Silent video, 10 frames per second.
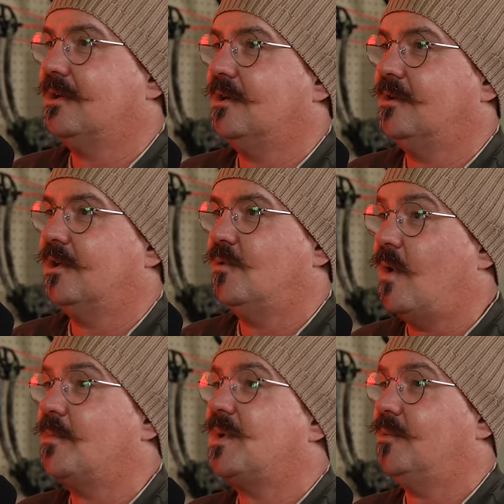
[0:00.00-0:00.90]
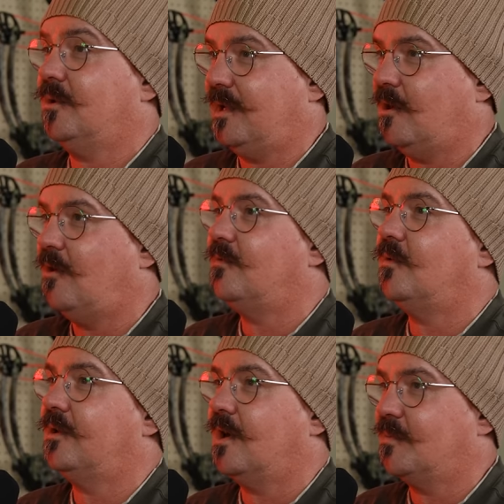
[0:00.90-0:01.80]
You know, you want people to be
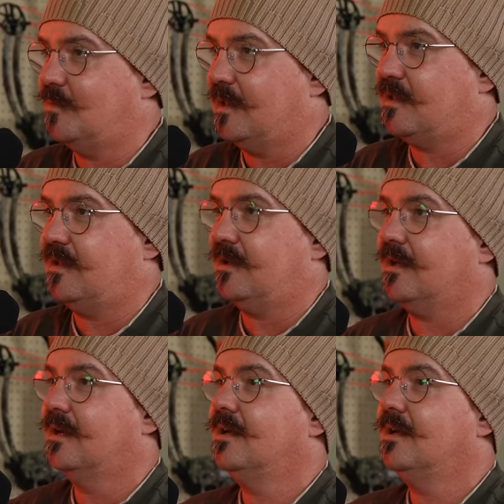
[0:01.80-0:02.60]
hopeful and optimistic